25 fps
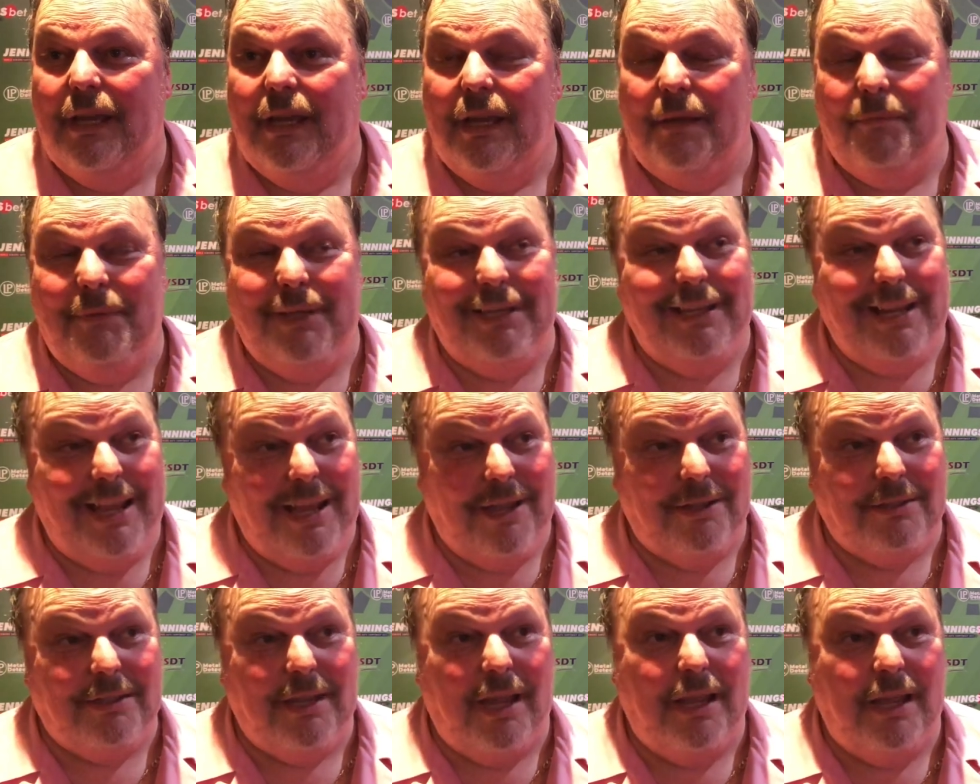I mean,
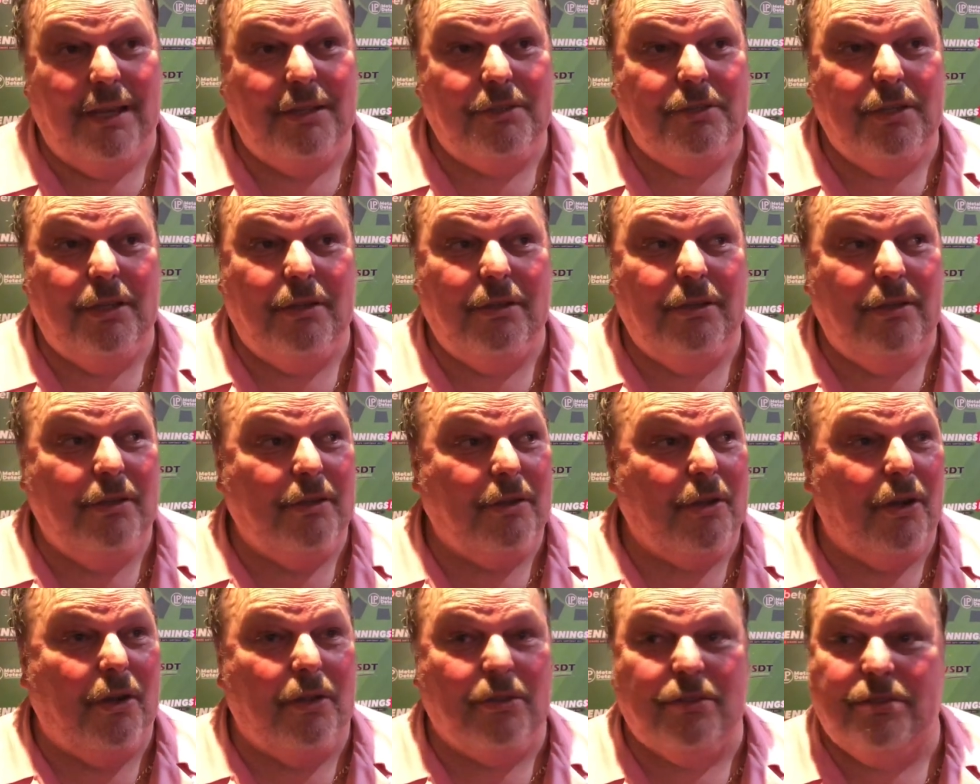nowadays
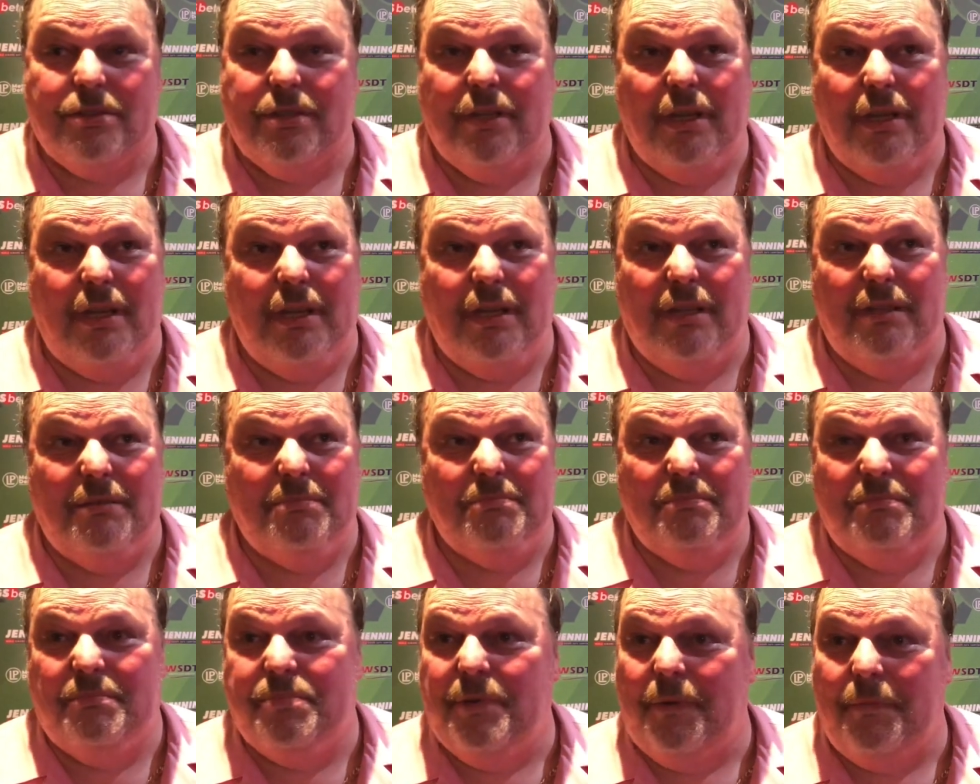you got
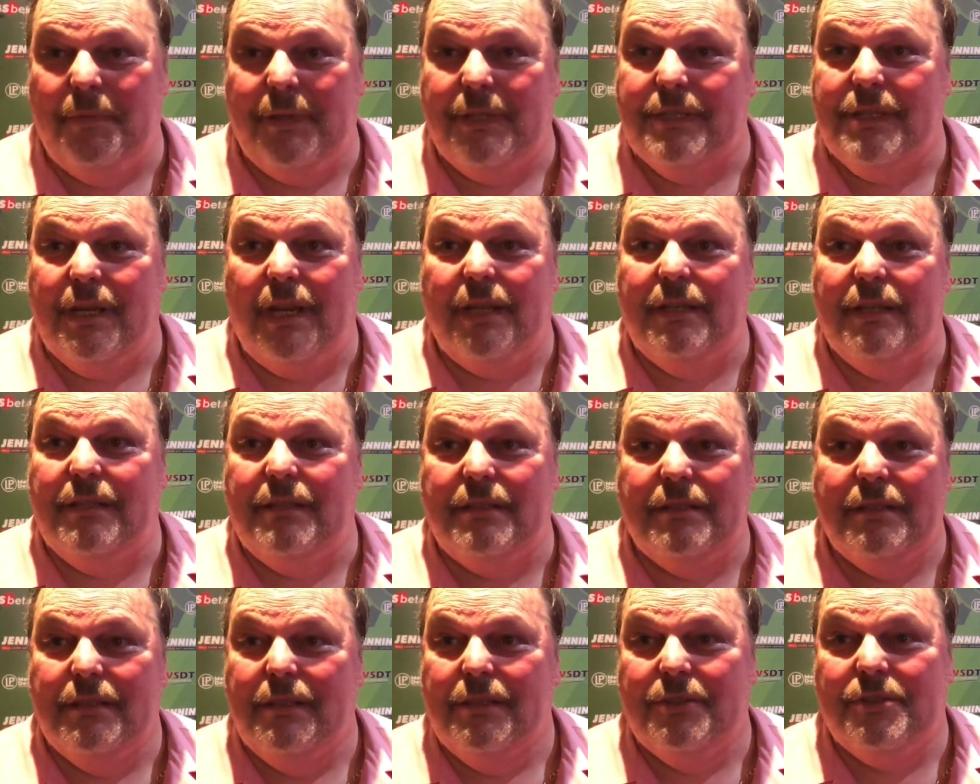probably
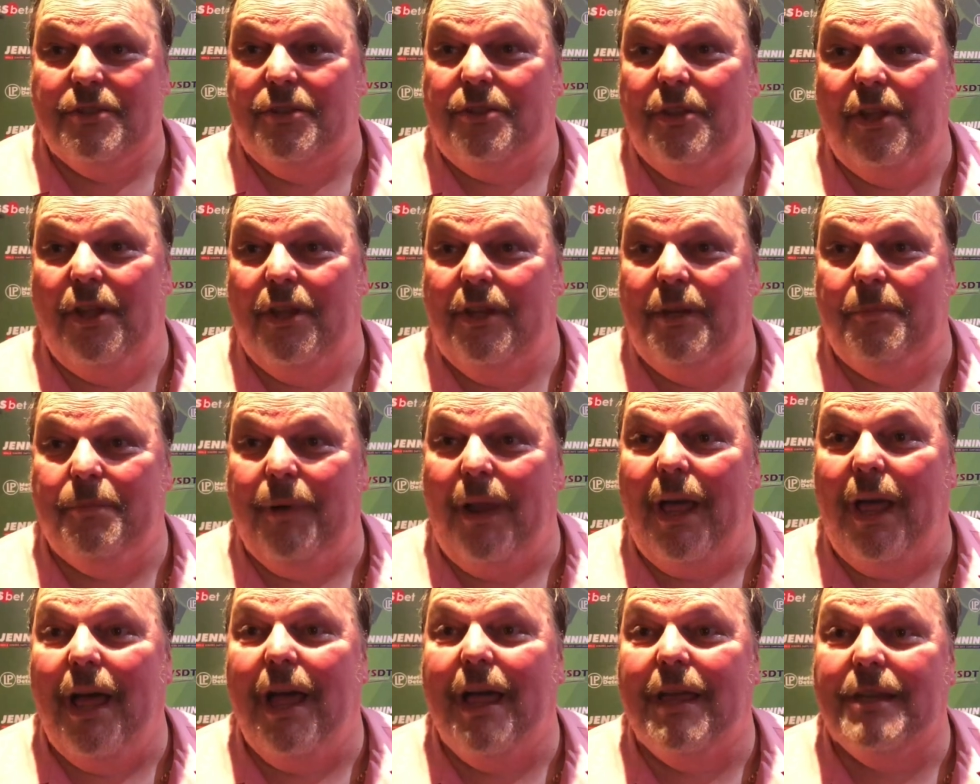10 to 30
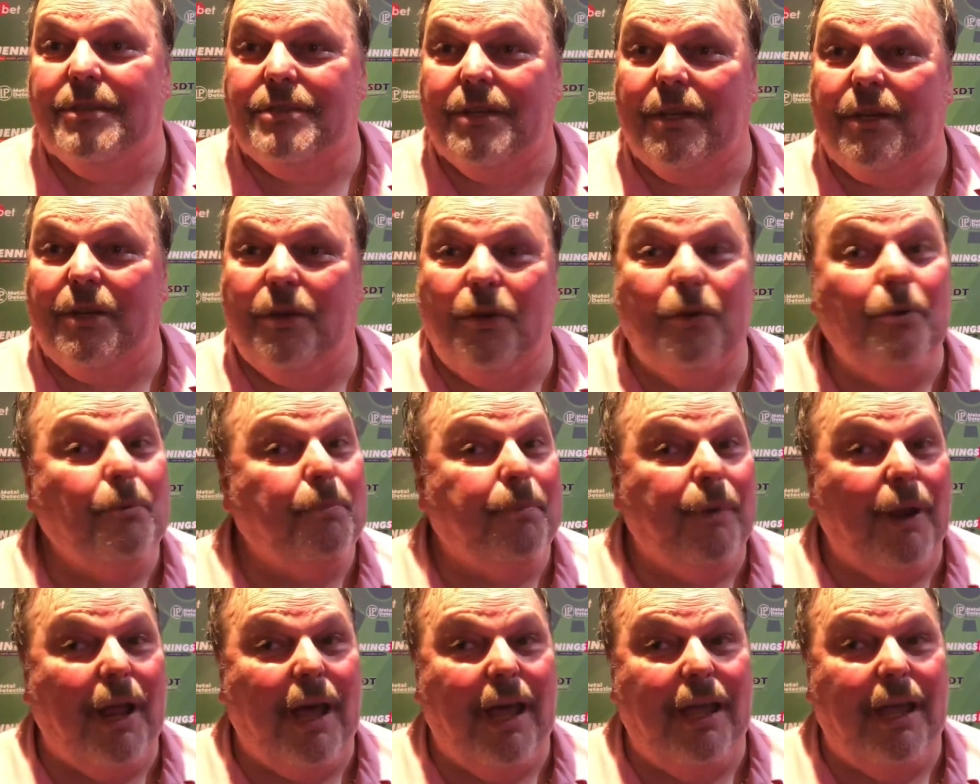players that can all
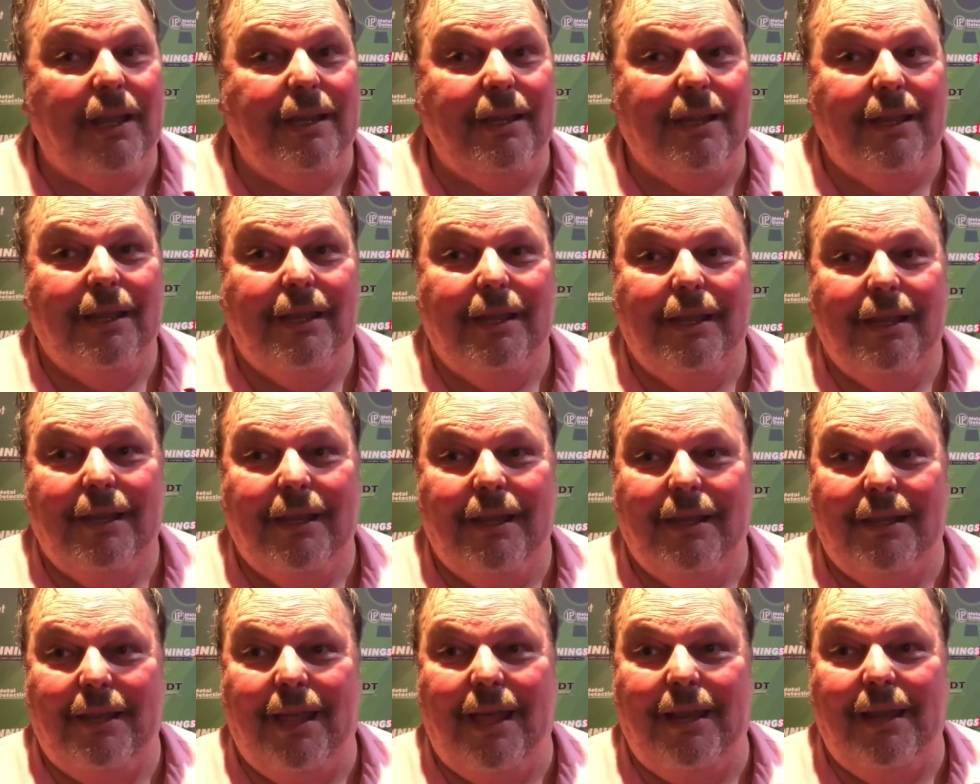play
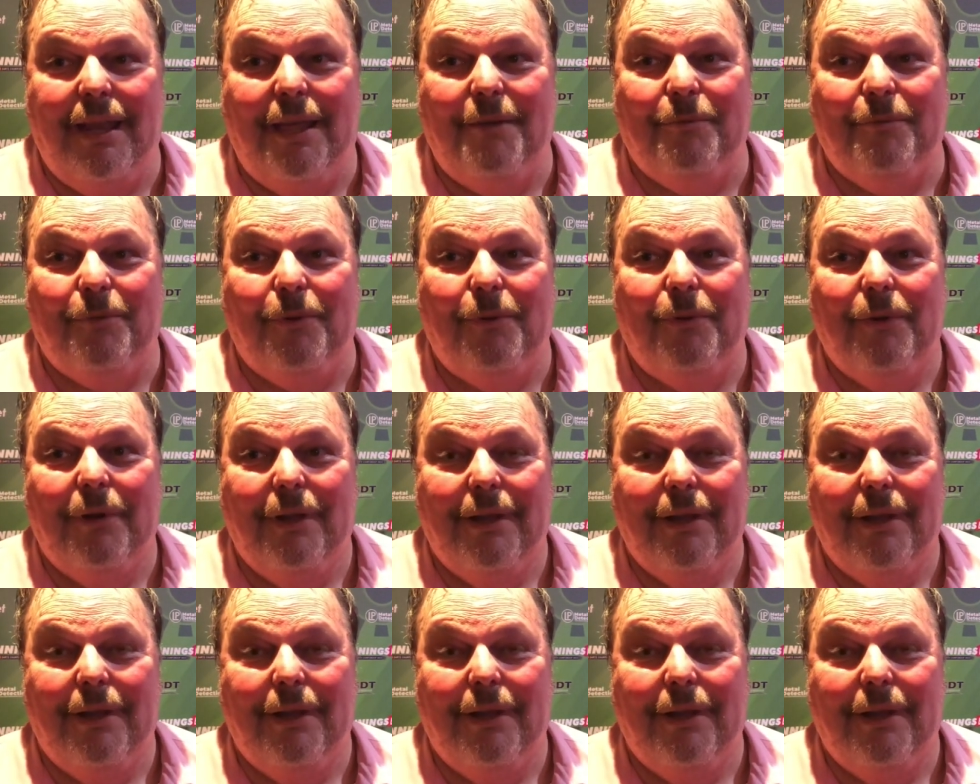at that level.